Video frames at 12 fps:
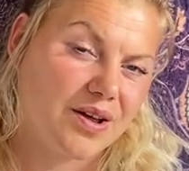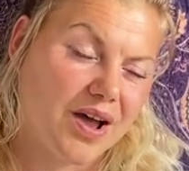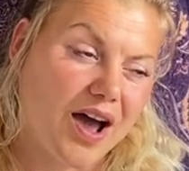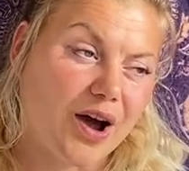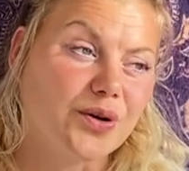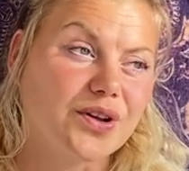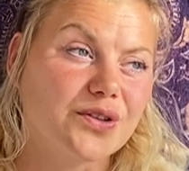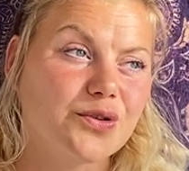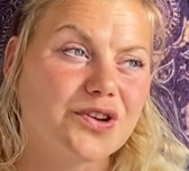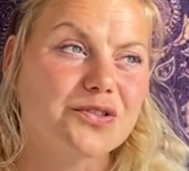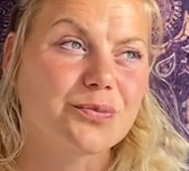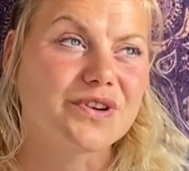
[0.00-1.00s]
How can you
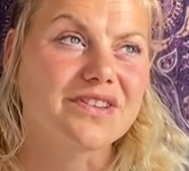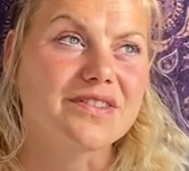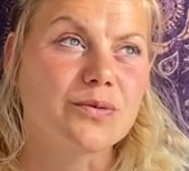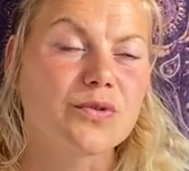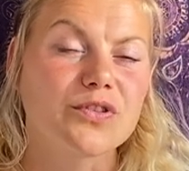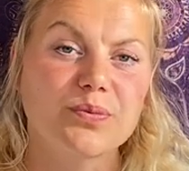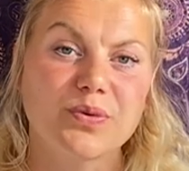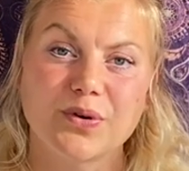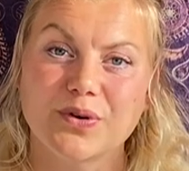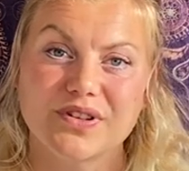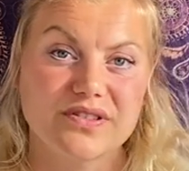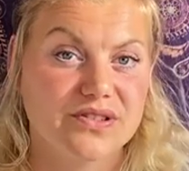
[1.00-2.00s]
express the most
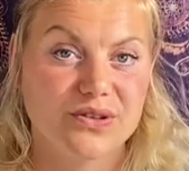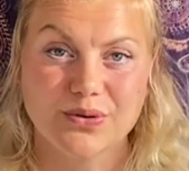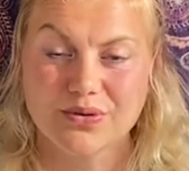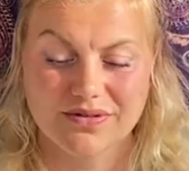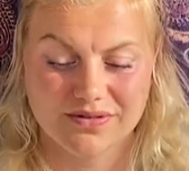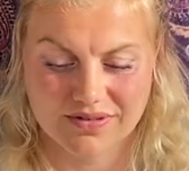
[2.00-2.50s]
purest you?